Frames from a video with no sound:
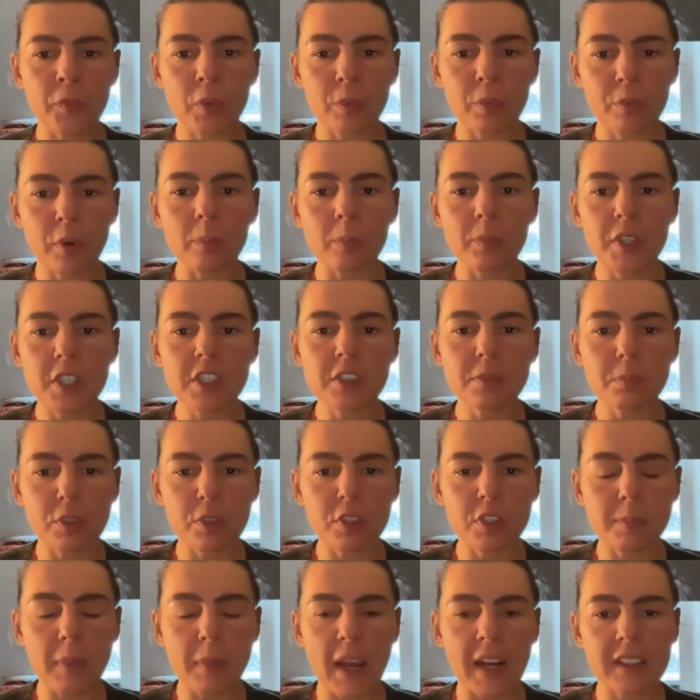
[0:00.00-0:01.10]
from this
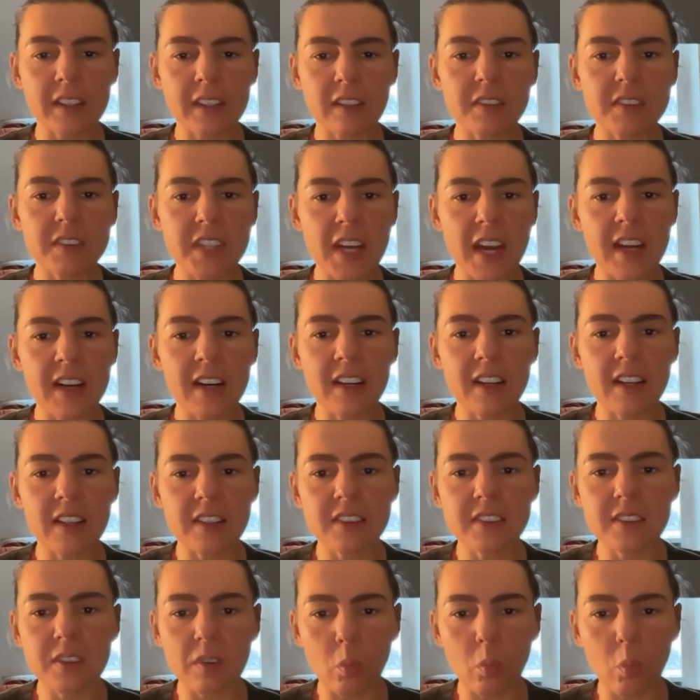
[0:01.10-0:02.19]
perspective, that
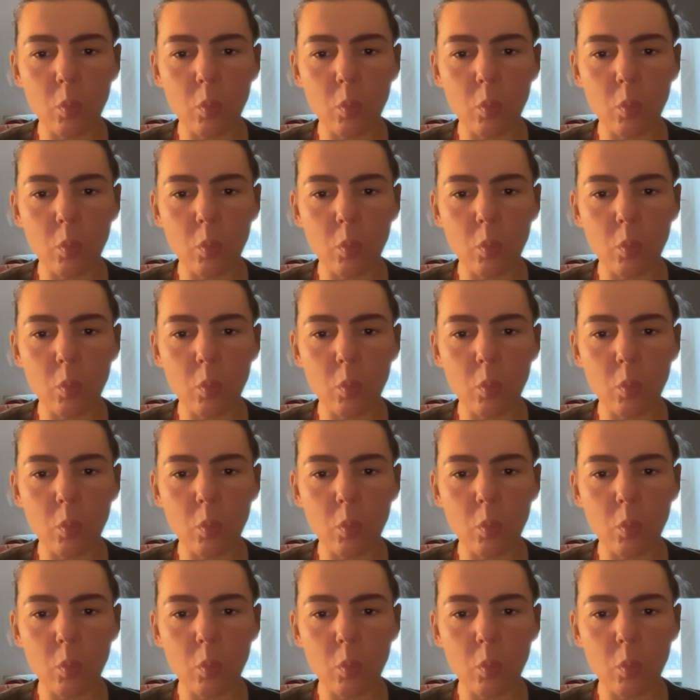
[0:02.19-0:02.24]
is